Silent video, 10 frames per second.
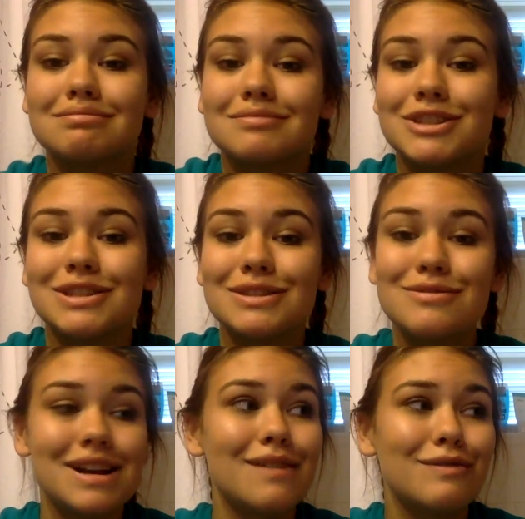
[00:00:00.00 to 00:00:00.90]
Just do
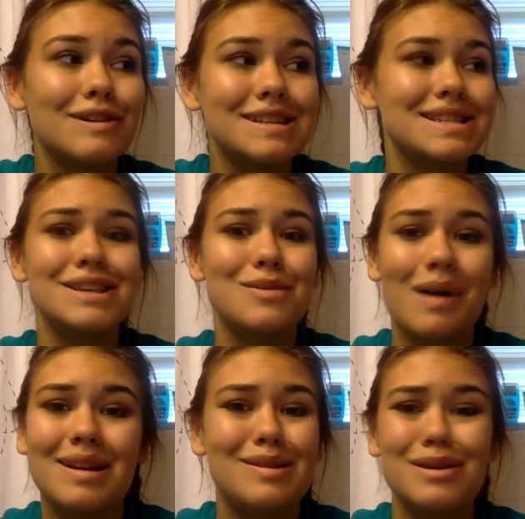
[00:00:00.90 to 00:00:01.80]
whatever it is that you
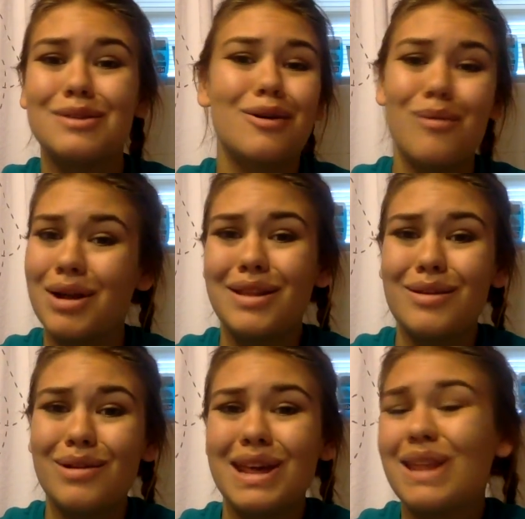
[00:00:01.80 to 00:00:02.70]
want to do. You don't want to
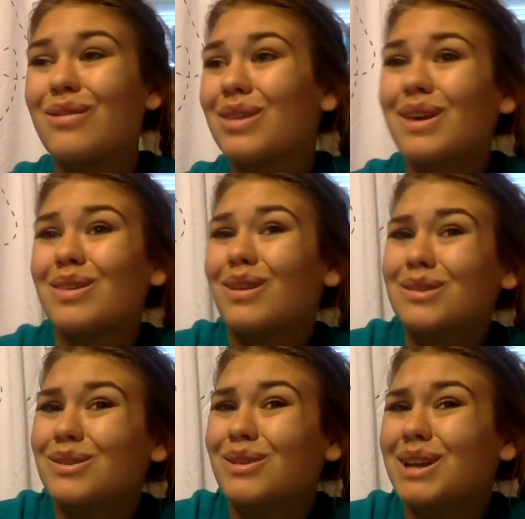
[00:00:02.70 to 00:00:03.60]
do any of those things,
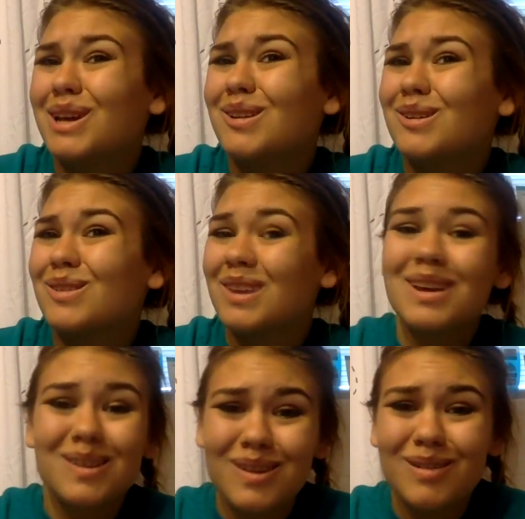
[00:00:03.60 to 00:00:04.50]
don't do any of those
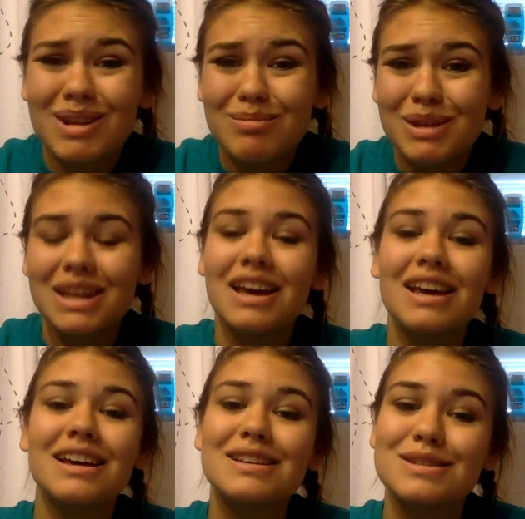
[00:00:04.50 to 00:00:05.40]
things. You know what I mean?
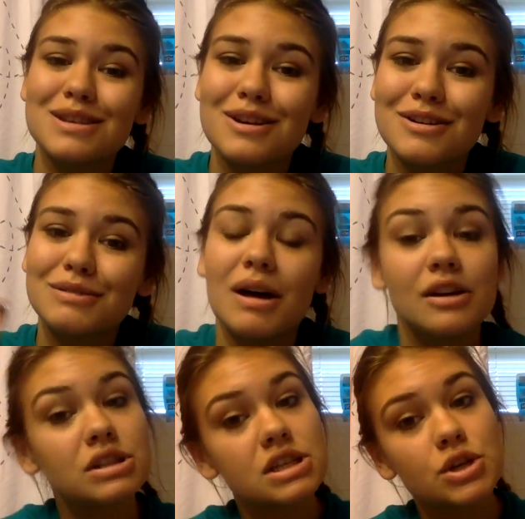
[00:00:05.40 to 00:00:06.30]
So, I'll
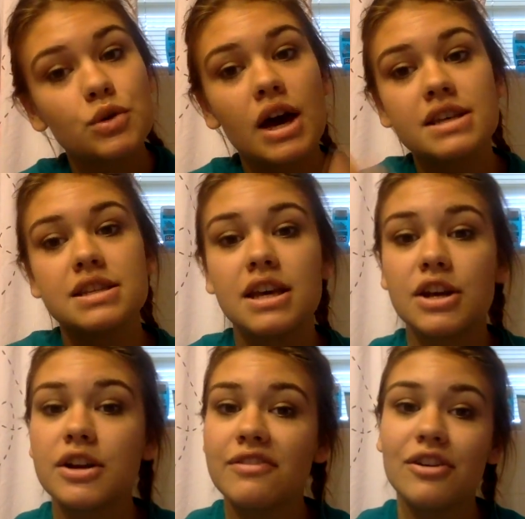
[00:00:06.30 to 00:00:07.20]
see you guys
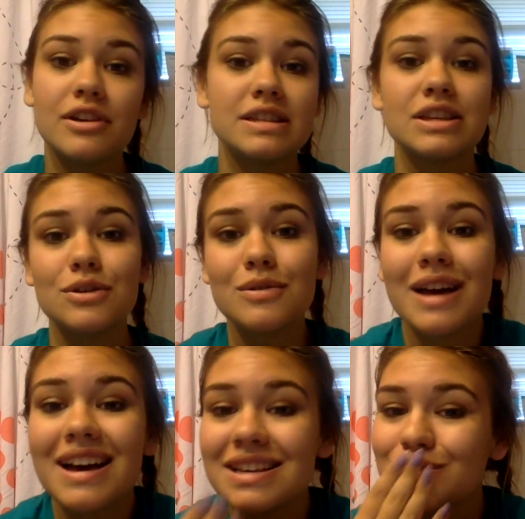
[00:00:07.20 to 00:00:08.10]
later. If there is a you
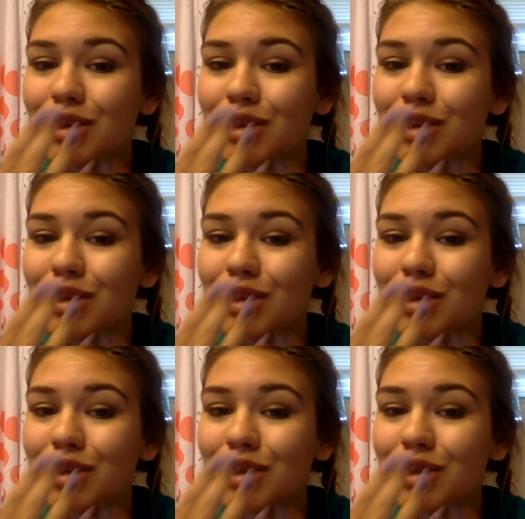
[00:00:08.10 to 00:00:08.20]
guys,